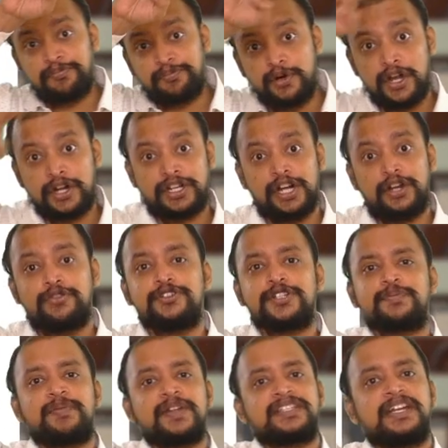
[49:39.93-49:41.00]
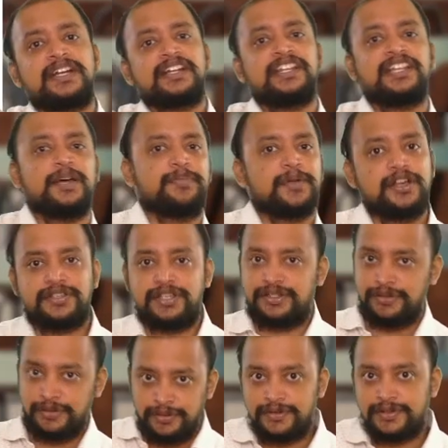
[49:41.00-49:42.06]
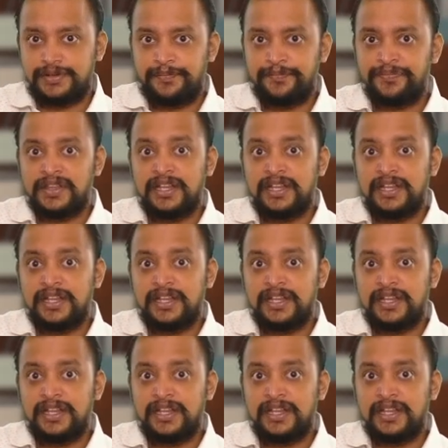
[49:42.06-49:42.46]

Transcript: imported goods present in the processed goods.